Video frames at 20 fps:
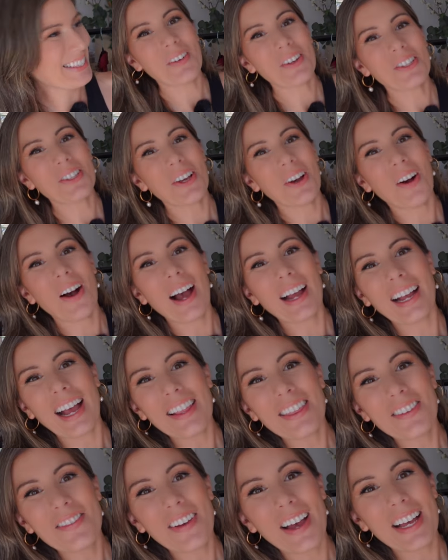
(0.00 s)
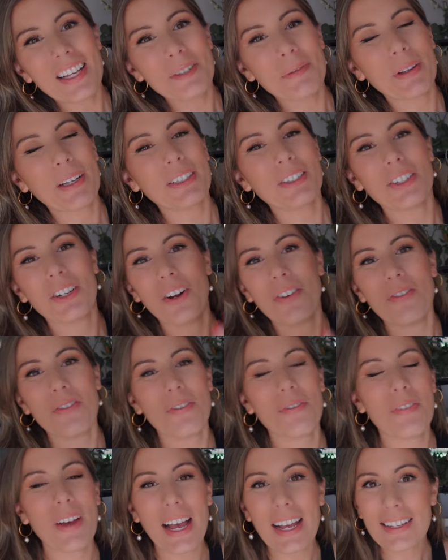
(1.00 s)
So I got the vest because, you know,
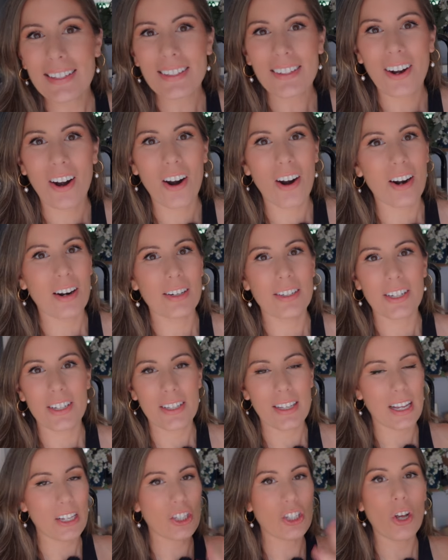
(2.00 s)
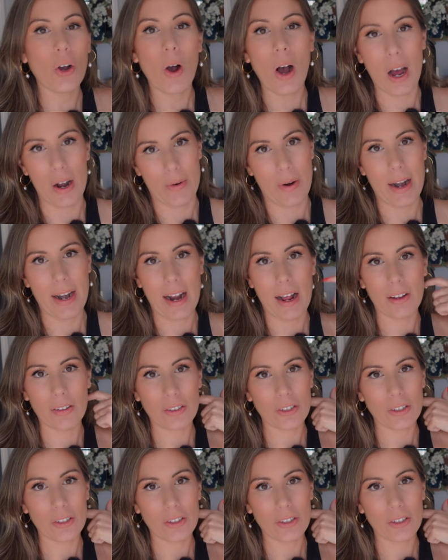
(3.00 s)
vests are just like so hot right now.